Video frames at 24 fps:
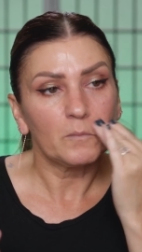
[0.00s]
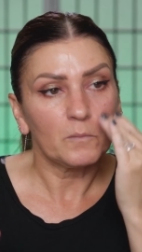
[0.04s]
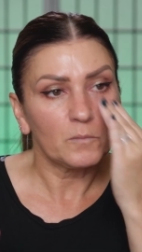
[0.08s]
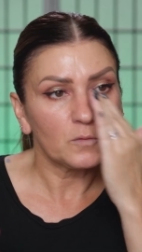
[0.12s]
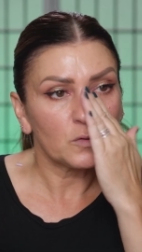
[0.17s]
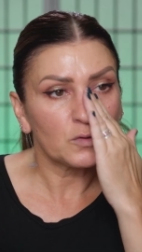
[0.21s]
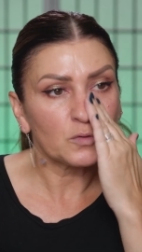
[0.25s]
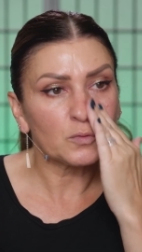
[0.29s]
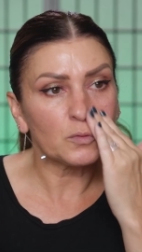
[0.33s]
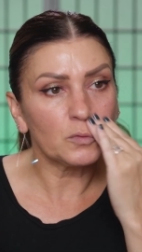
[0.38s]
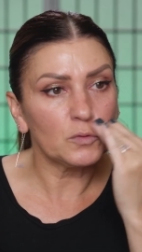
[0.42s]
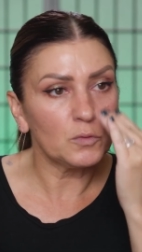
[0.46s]

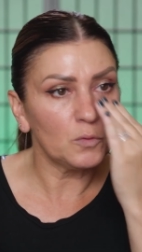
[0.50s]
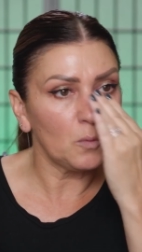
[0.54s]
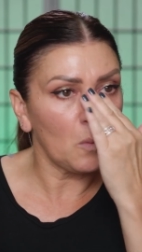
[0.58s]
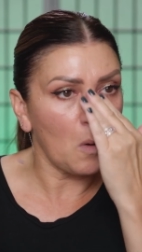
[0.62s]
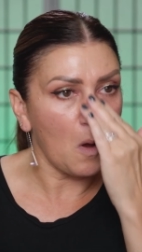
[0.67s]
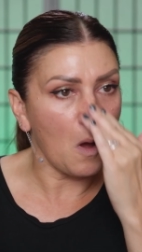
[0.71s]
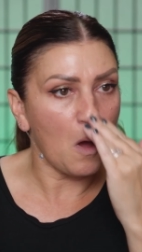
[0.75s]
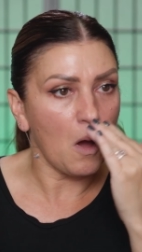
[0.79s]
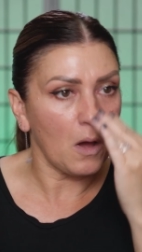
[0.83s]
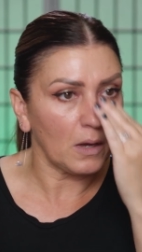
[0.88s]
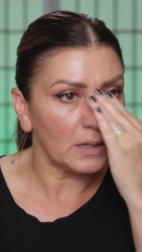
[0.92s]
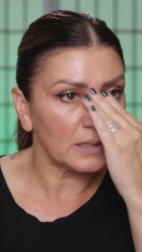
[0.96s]
true
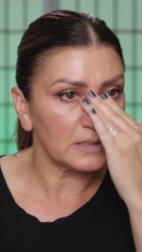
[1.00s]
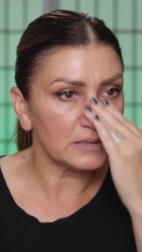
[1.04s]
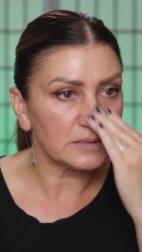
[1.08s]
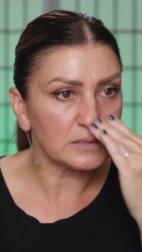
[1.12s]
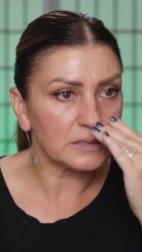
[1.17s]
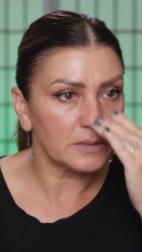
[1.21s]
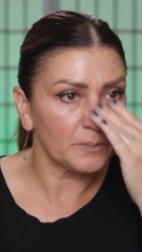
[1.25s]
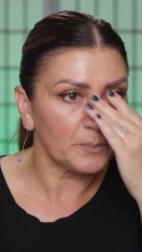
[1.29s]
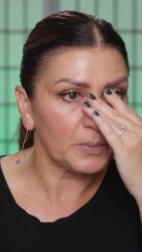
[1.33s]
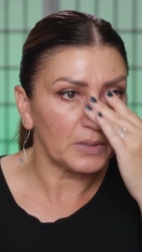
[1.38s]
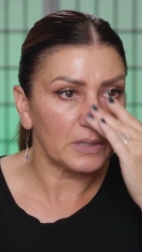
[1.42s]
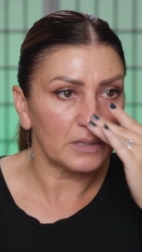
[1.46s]
honest
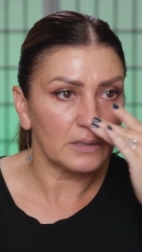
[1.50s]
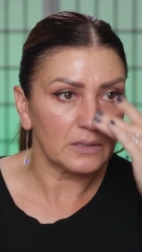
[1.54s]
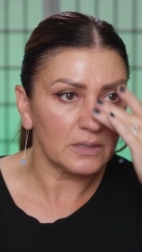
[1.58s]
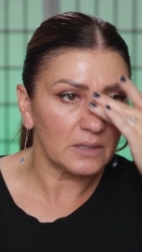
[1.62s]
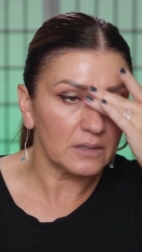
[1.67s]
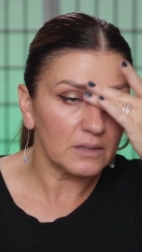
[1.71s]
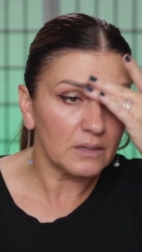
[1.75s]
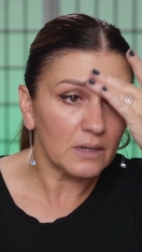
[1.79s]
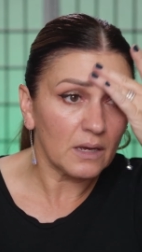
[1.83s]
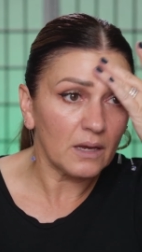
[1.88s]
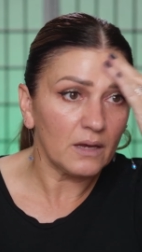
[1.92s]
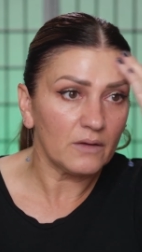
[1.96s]

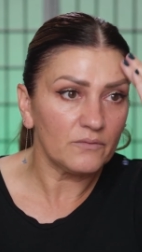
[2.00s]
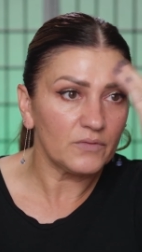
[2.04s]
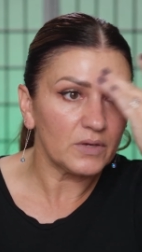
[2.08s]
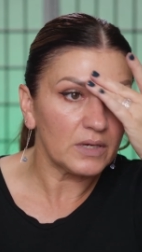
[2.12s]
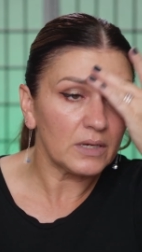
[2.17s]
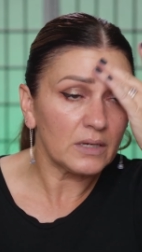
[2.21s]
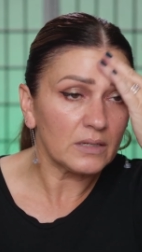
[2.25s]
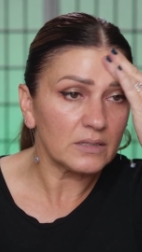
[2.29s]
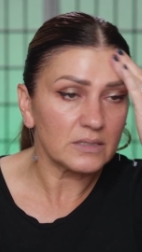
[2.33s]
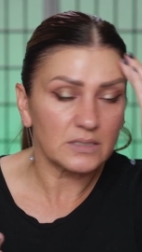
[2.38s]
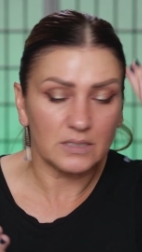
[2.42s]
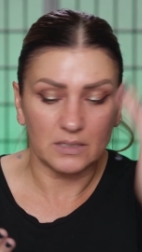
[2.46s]
opinion of
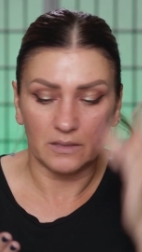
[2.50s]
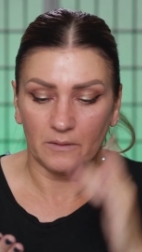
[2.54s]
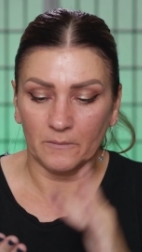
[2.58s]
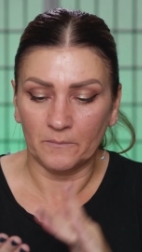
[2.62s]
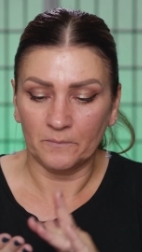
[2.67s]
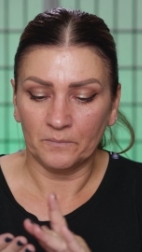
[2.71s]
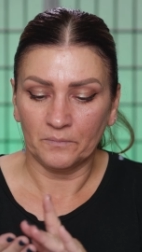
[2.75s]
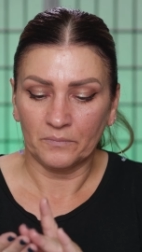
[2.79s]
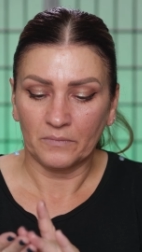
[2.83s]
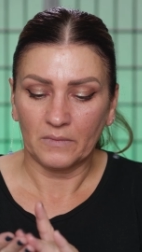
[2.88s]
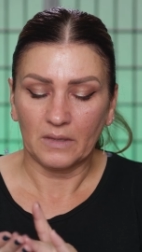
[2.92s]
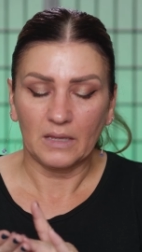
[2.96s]
it
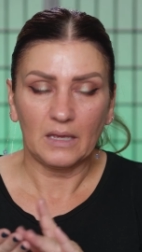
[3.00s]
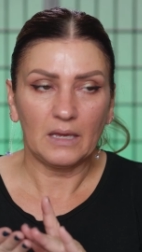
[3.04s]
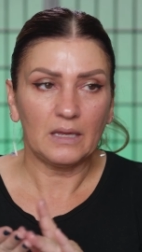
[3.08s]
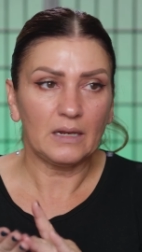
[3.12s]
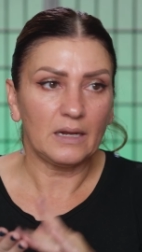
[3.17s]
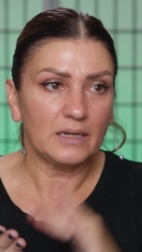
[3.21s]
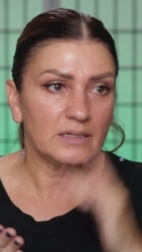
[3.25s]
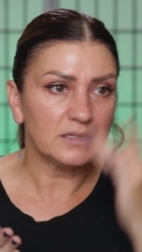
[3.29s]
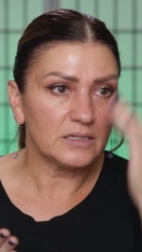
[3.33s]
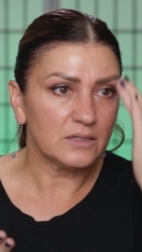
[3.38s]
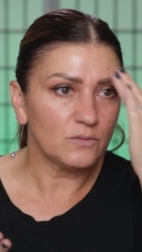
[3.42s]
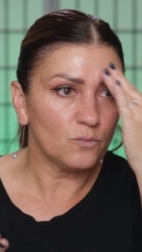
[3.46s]
and
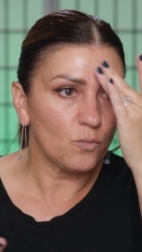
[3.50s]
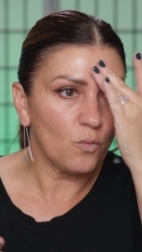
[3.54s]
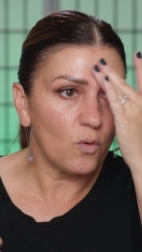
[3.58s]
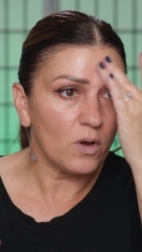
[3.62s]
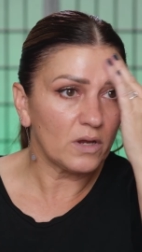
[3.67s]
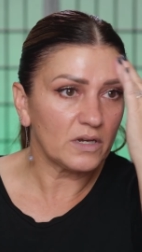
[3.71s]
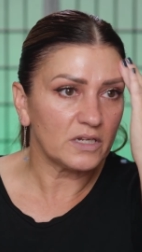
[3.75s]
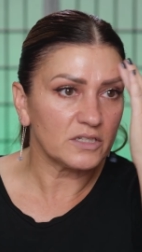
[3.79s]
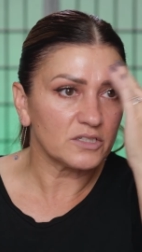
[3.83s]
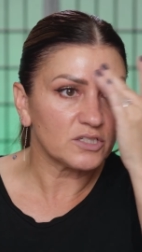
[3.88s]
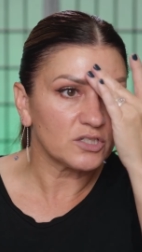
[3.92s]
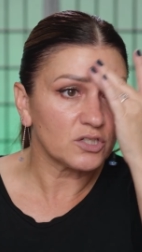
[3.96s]
I didn't
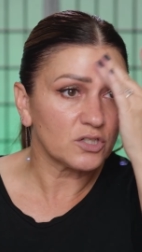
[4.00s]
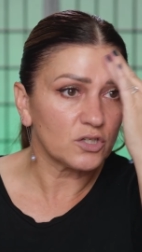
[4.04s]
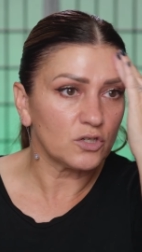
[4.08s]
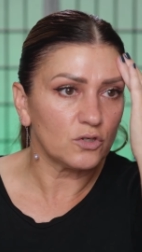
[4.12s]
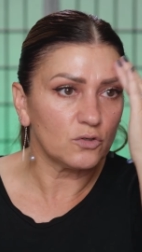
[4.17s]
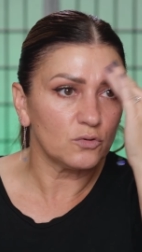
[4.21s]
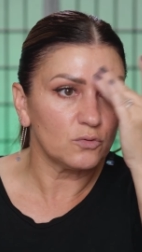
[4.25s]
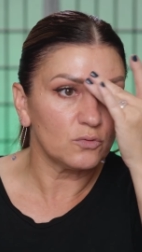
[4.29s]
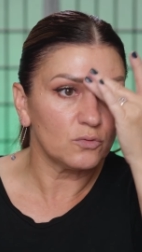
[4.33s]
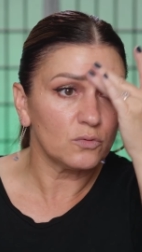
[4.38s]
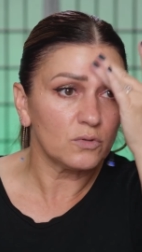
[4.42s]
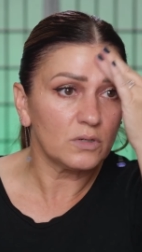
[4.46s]
want it
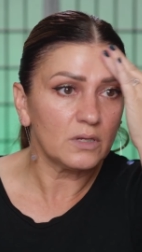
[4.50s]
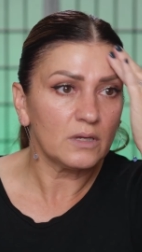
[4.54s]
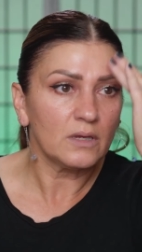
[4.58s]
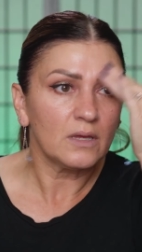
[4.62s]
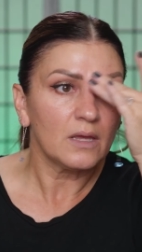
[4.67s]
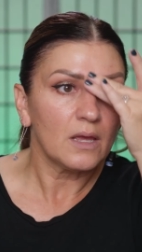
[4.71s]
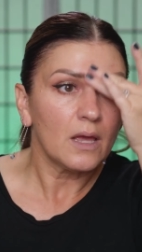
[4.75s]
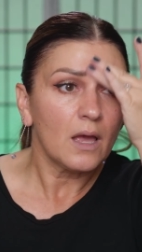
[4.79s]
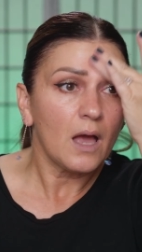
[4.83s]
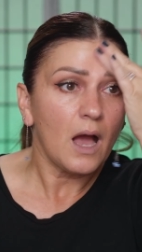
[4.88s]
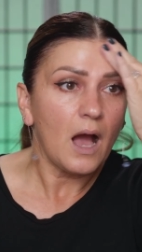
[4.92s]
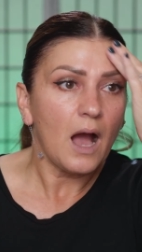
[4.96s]
skewed.
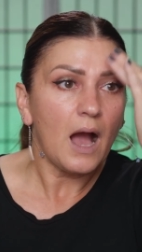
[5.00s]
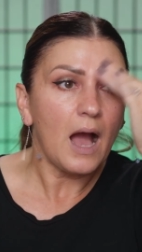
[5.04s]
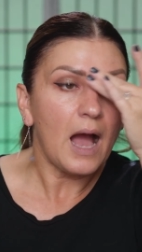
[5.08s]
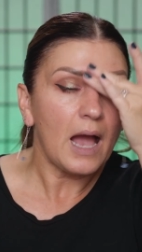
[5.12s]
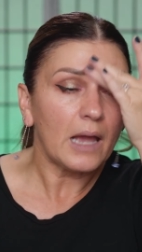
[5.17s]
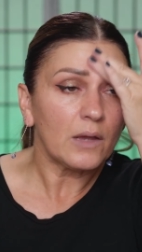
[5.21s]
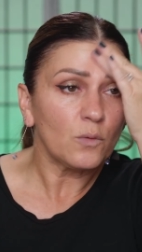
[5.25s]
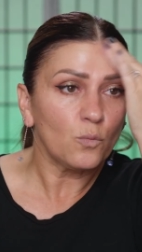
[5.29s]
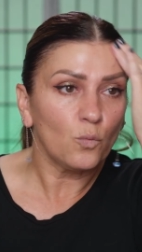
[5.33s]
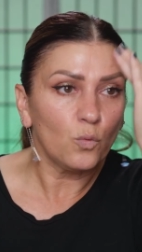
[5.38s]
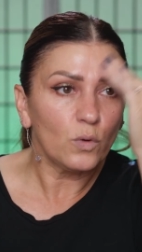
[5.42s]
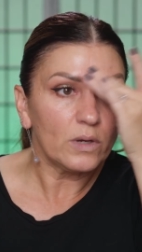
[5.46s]

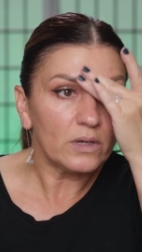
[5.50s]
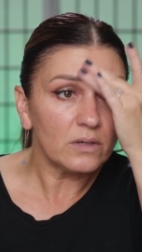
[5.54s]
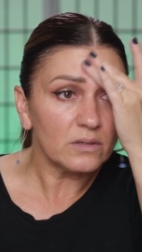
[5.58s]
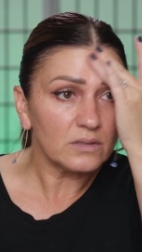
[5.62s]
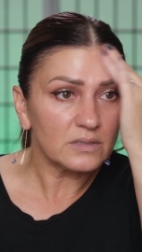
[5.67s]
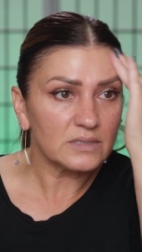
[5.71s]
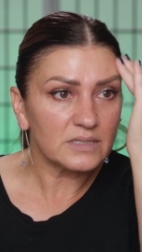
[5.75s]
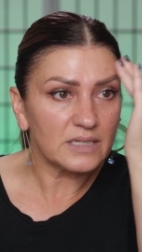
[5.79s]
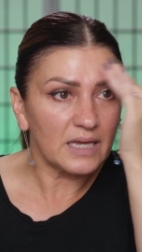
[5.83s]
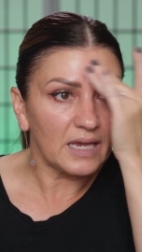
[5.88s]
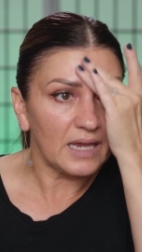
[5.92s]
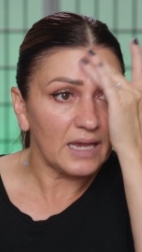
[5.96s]
I will
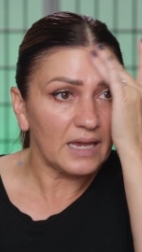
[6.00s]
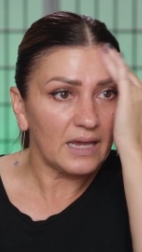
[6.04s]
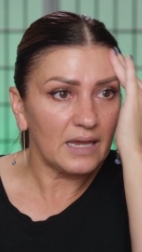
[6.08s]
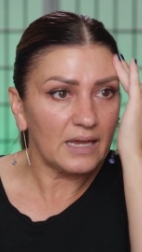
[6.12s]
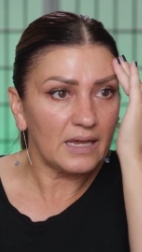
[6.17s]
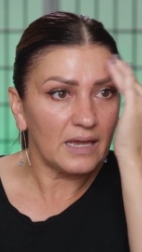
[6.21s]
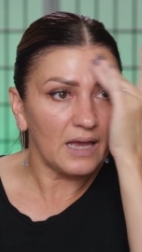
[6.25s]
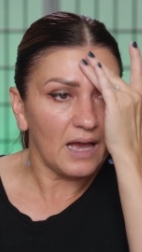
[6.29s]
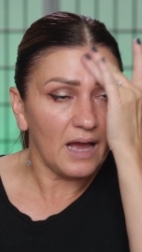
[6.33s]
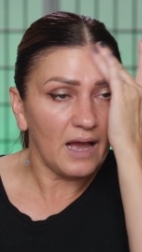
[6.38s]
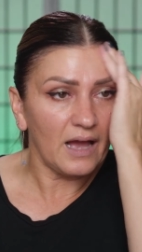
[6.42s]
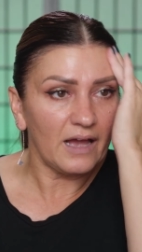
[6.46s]

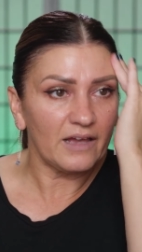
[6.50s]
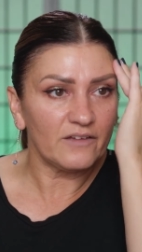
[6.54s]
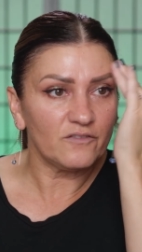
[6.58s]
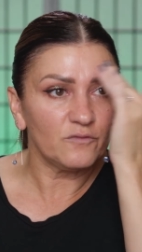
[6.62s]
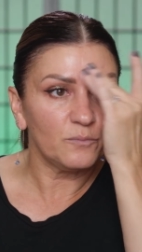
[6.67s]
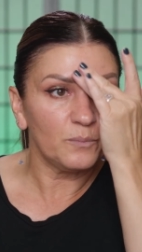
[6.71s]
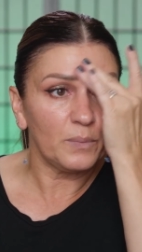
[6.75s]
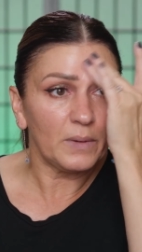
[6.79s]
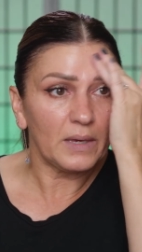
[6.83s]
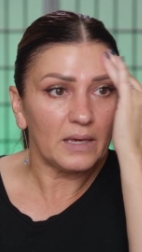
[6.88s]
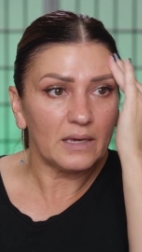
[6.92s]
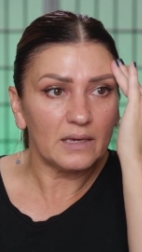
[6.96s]
say
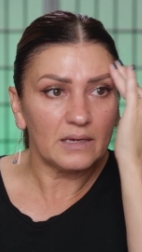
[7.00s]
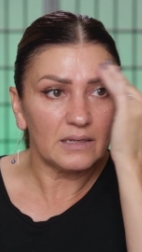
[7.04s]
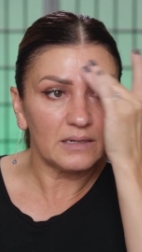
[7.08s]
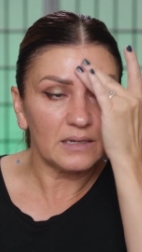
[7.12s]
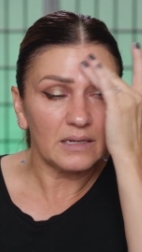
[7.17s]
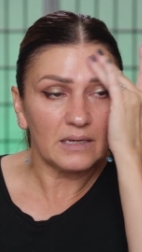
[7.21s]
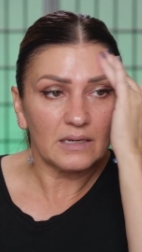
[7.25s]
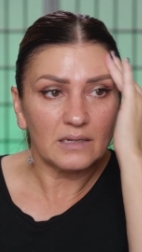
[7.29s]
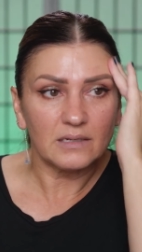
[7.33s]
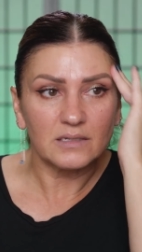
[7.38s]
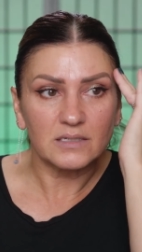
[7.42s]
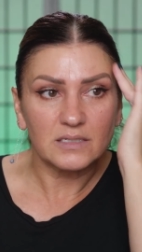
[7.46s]
I've been
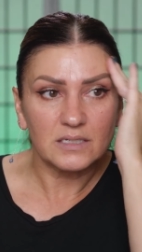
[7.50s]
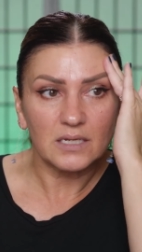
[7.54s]
in